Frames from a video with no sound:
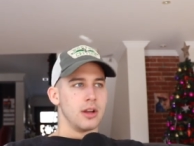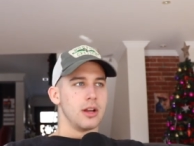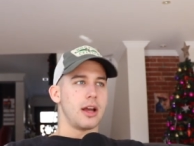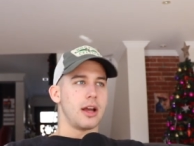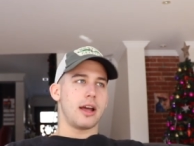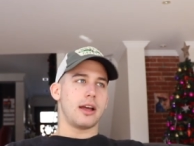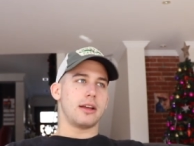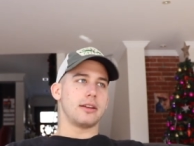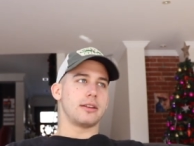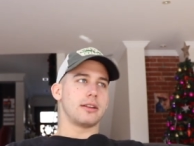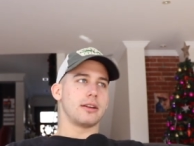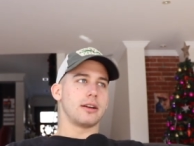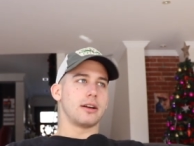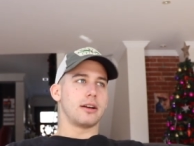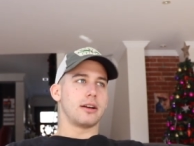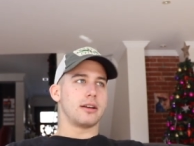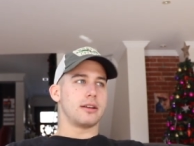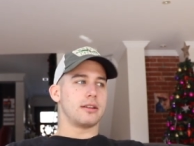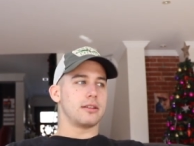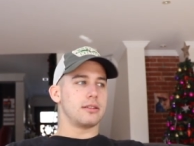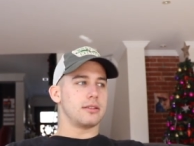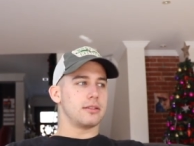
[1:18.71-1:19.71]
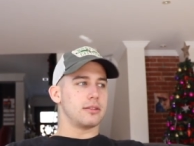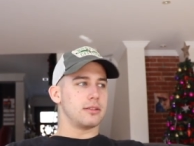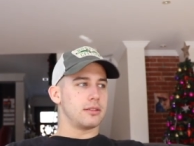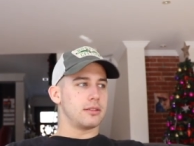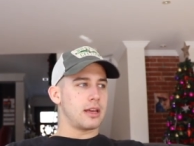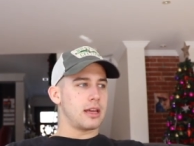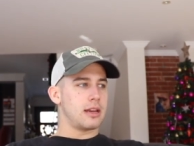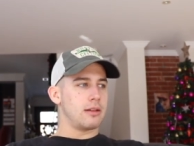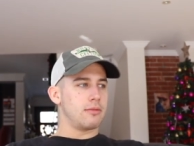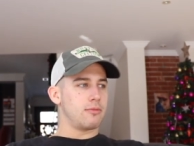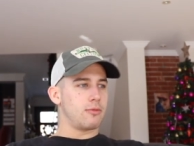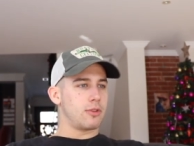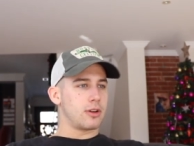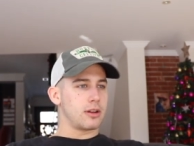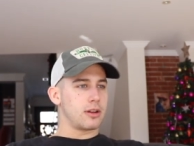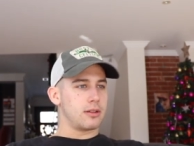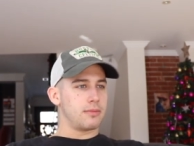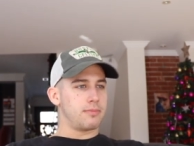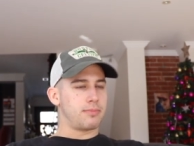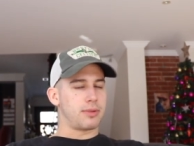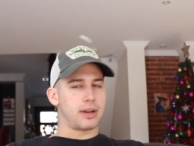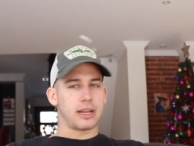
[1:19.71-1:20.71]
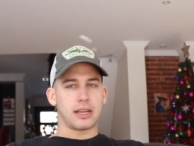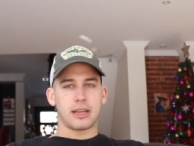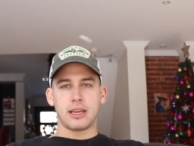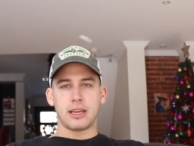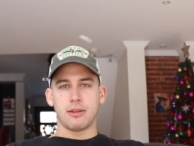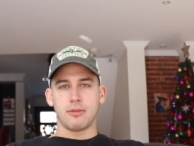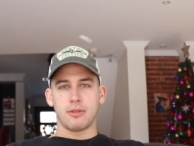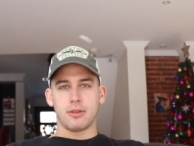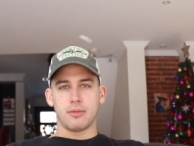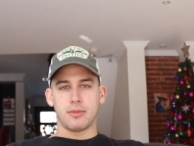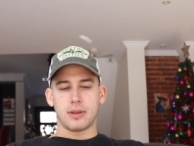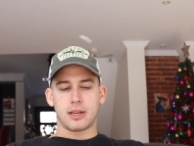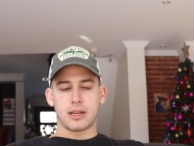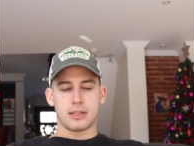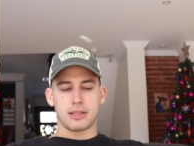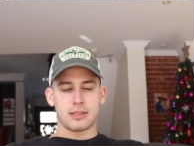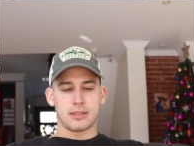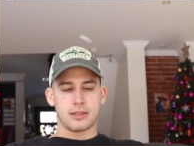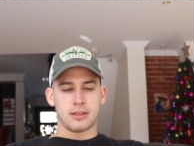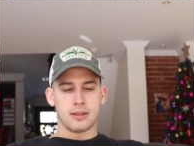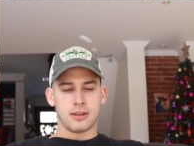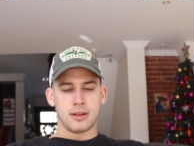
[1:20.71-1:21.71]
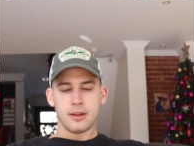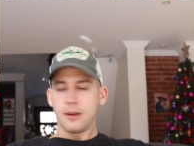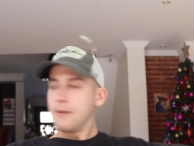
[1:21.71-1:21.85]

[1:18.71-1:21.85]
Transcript: and uh, they didn't want to bring Kiwi because